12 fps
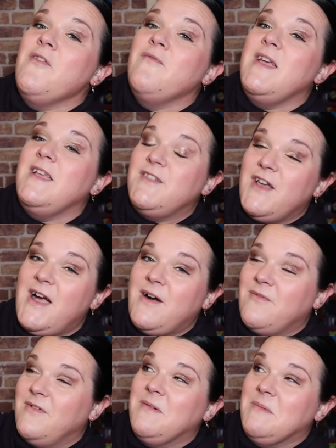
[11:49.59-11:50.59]
reach
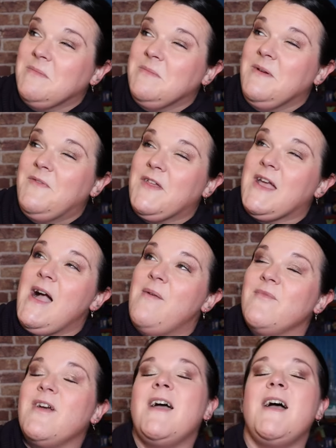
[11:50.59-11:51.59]
out with the
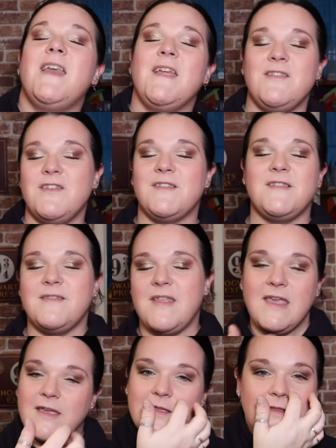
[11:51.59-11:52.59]
camera and I just
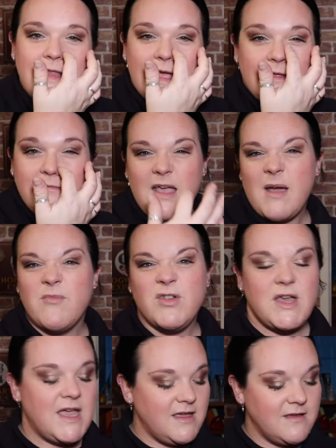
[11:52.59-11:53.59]
think like camera
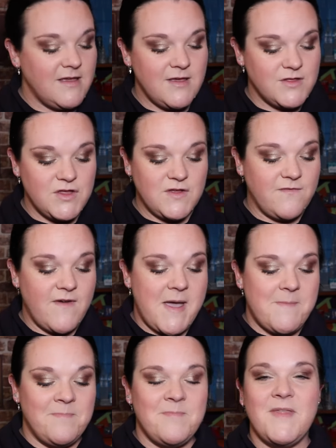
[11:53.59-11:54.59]
shake it's just
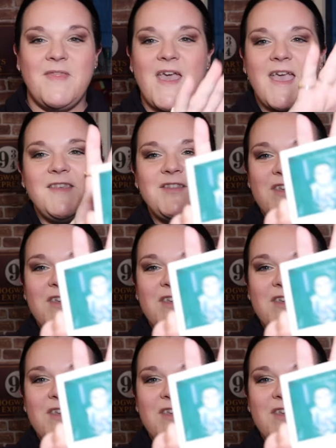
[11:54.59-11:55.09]
fine but there's